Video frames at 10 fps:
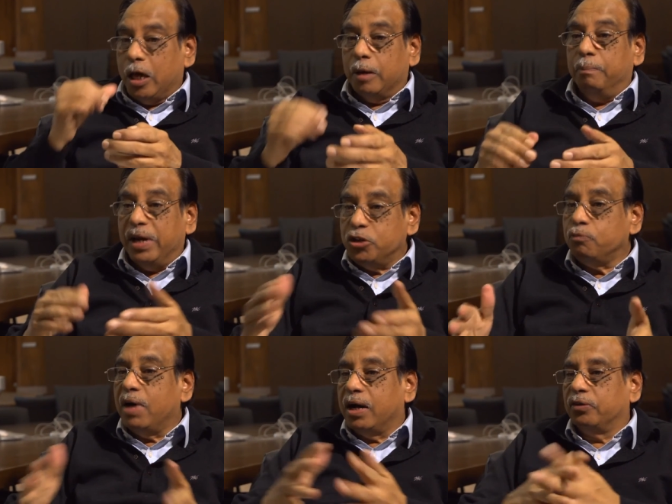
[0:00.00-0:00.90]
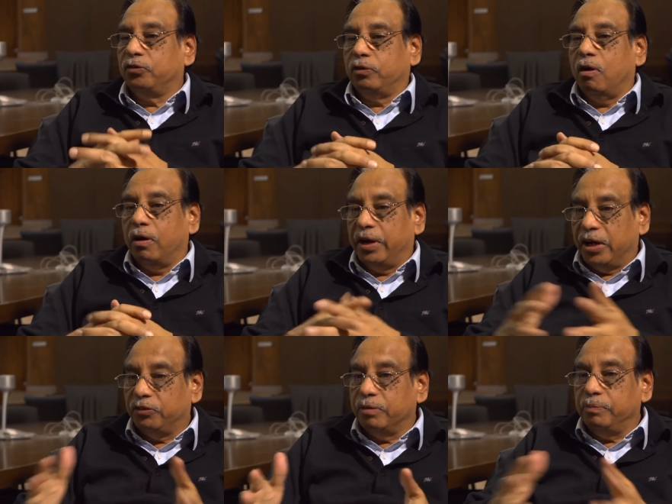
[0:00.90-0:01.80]
benchmarks or
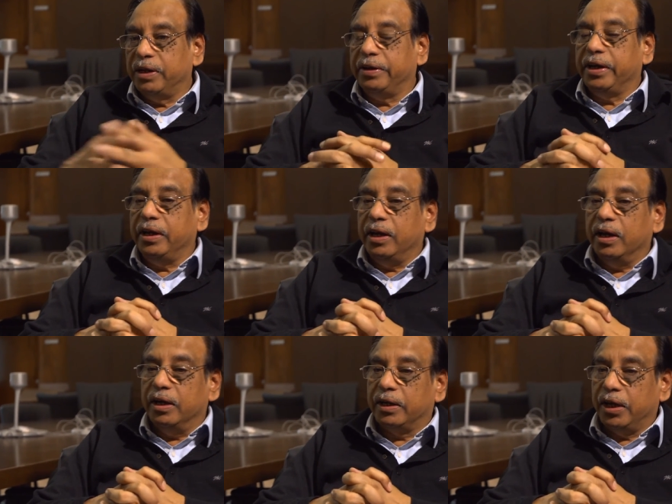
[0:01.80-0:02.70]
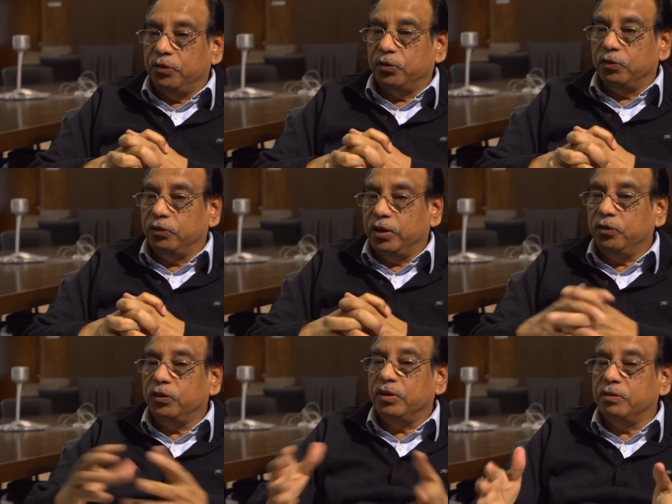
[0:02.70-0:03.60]
exemplary cases
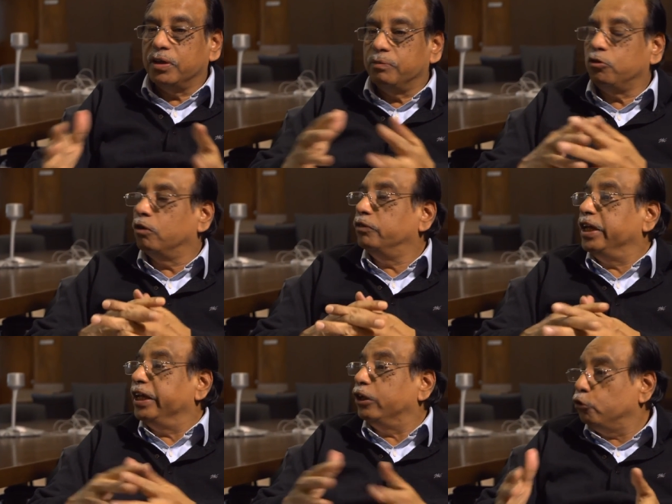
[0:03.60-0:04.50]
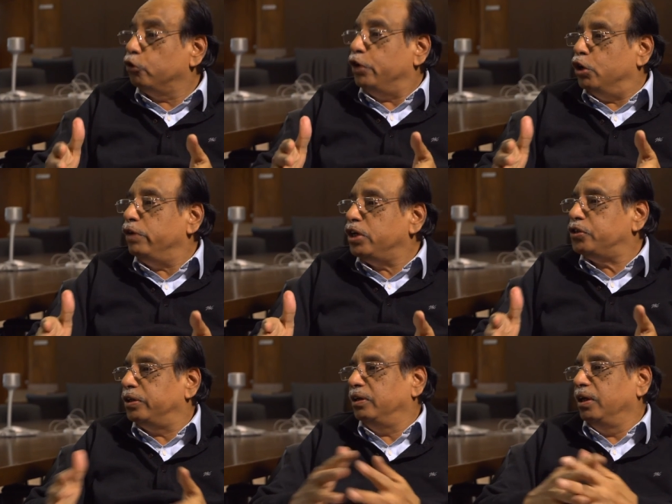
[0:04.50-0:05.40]
is in terms of the inclusive innovation.